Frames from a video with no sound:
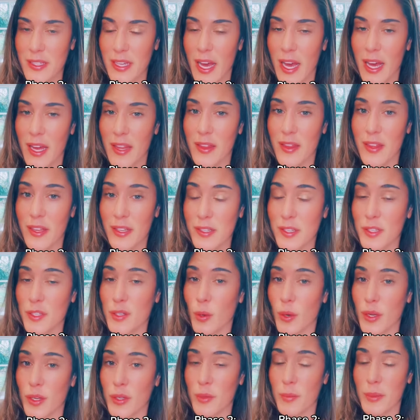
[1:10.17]
and this is
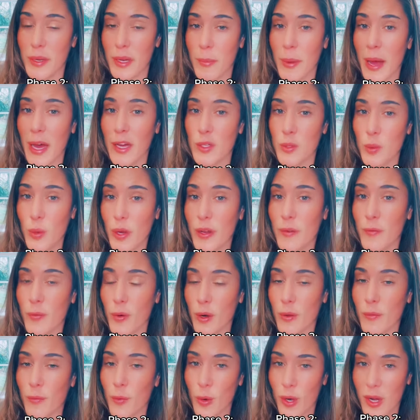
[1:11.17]
going to be about 24
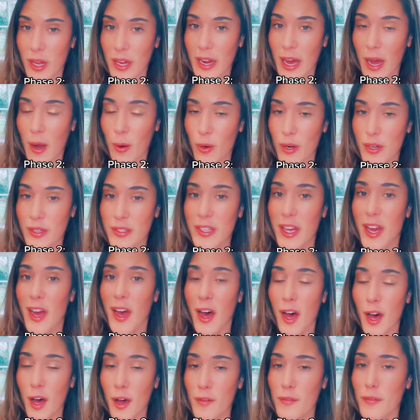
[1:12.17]
to 48 hours
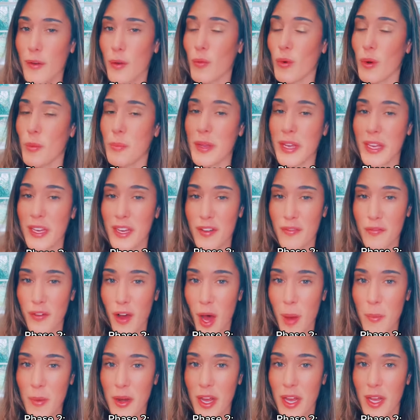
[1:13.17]
of repeated
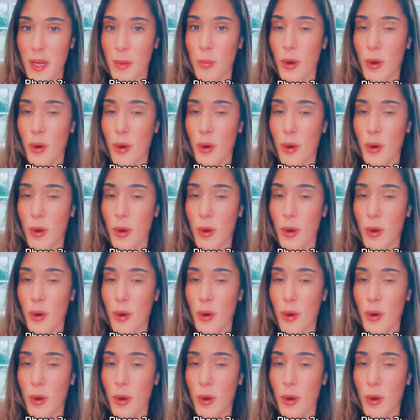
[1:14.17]
vomiting.